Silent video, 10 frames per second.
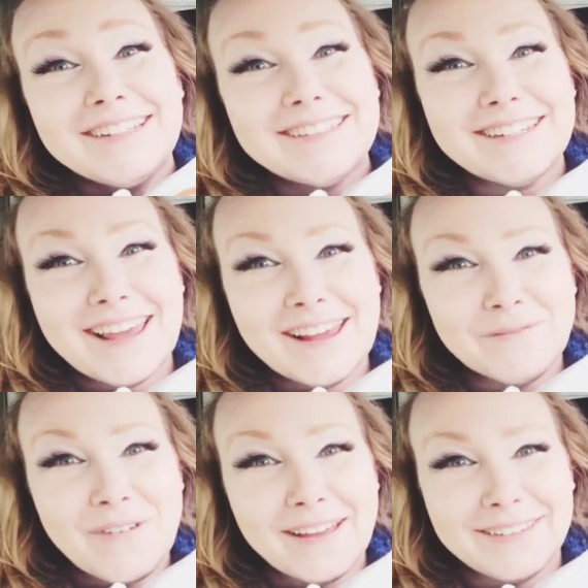today
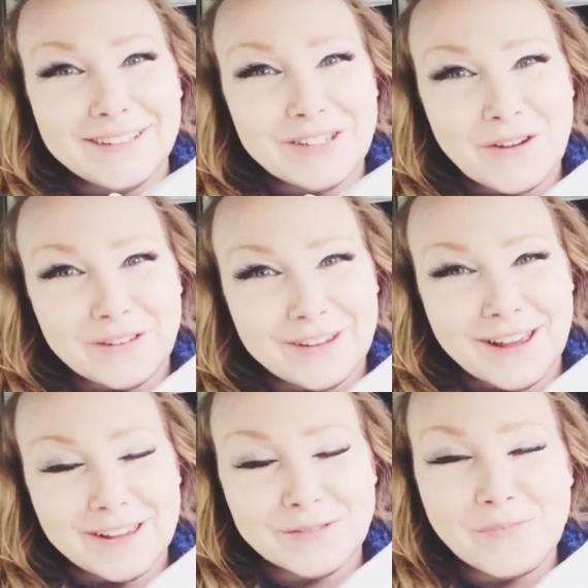I'm finally showing you
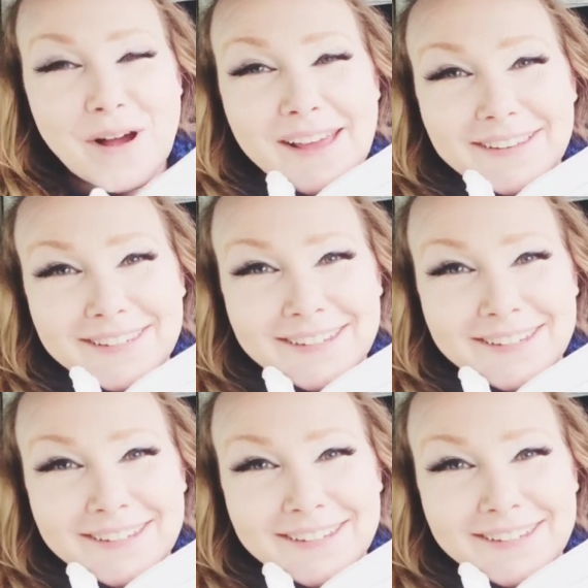guys what